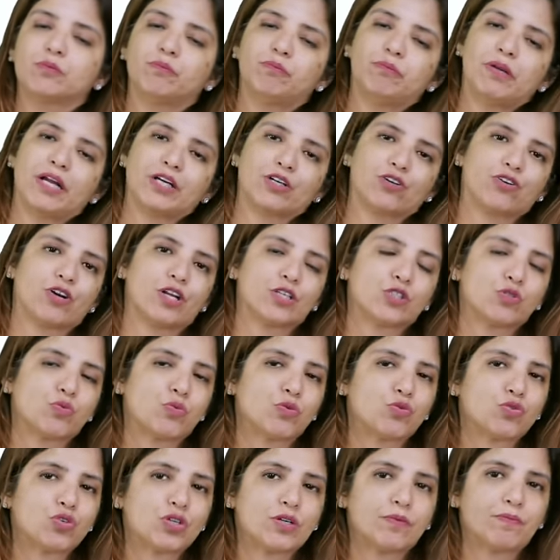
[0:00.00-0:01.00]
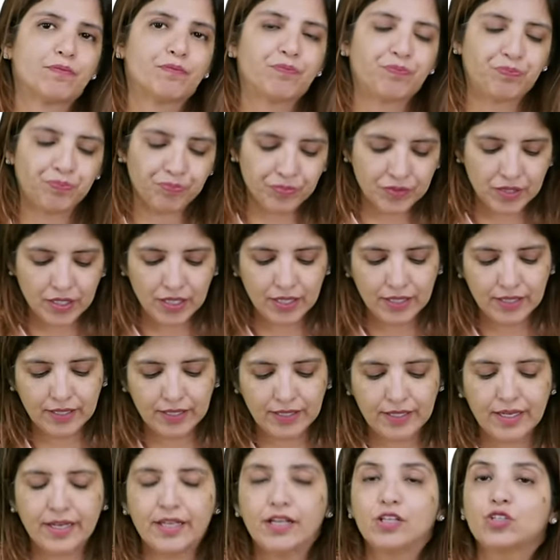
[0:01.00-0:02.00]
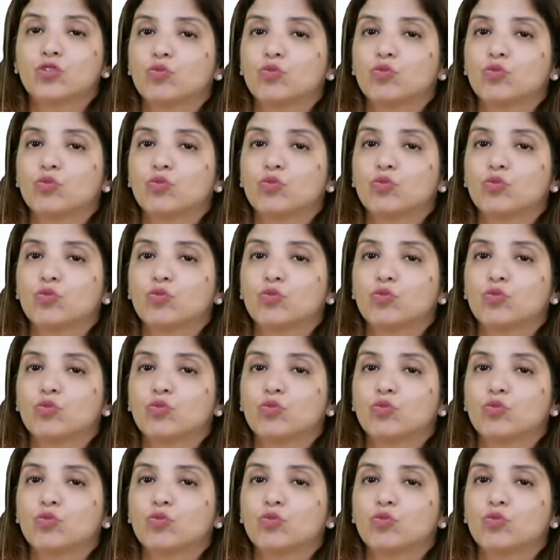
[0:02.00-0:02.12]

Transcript: blood transfusion. Clear